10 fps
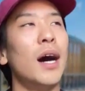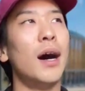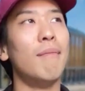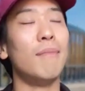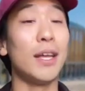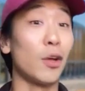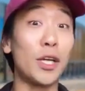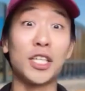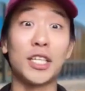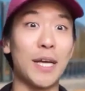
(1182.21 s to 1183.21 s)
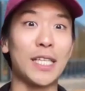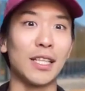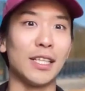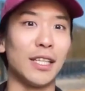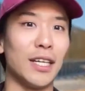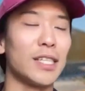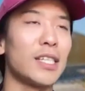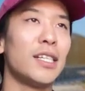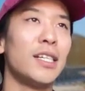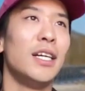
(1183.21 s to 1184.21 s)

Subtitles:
And the question is basically this.